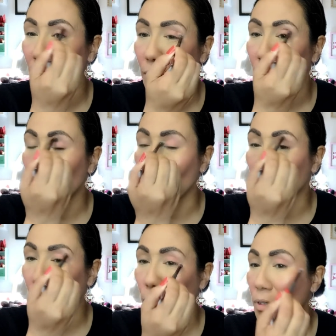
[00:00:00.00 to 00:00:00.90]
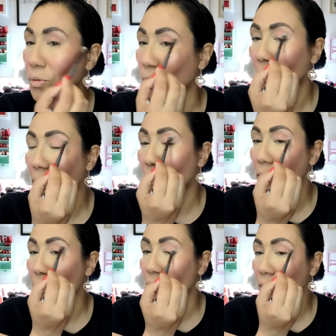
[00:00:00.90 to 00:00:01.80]
for crease work. And
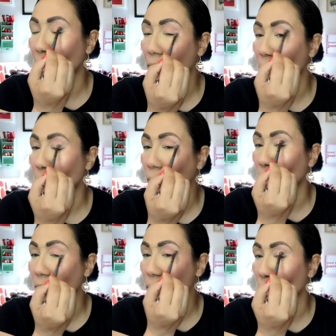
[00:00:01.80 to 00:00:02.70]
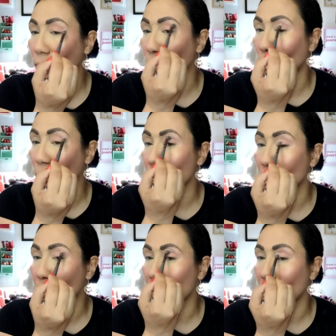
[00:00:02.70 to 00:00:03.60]
just kind of going in circular motions
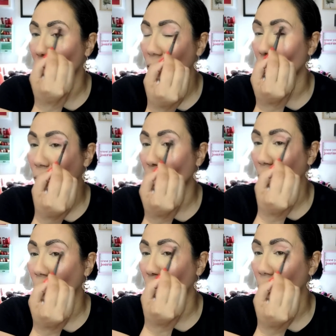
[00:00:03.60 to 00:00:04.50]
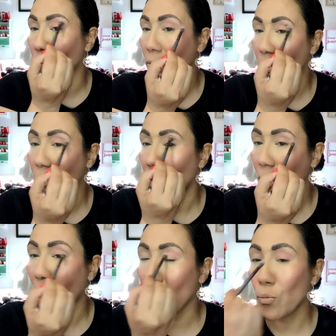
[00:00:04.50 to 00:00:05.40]
along the brow bone. I
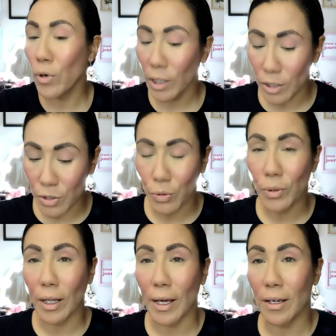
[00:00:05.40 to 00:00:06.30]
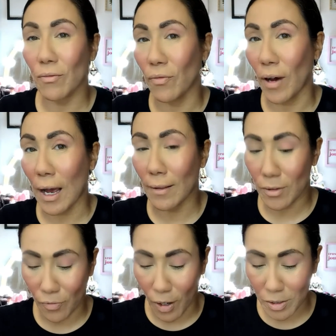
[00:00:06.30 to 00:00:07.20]
really do like Violet
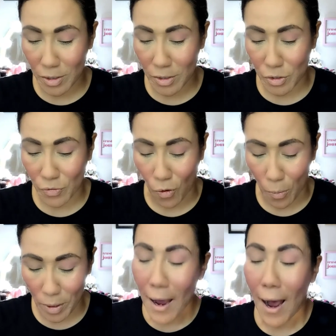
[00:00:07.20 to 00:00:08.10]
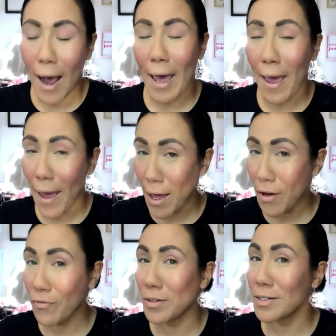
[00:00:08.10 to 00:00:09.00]
Voss' formula. I have
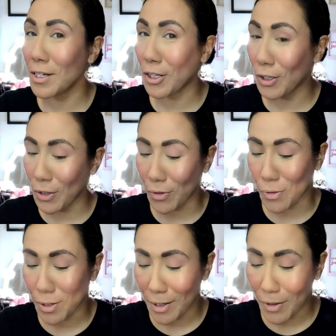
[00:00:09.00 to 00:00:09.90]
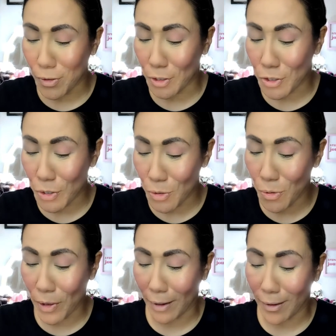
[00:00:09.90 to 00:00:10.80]
decluttered the two
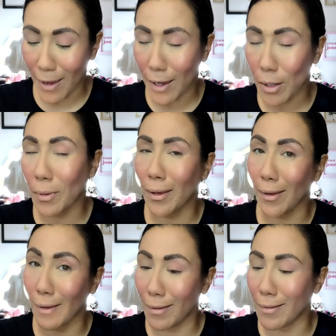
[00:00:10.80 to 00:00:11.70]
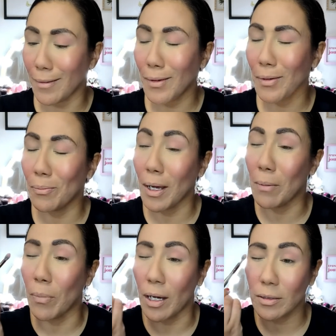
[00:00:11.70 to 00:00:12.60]
that came in my
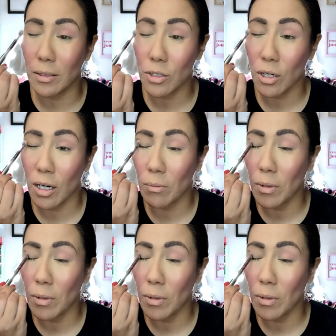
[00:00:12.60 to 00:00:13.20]
BoxyCharm.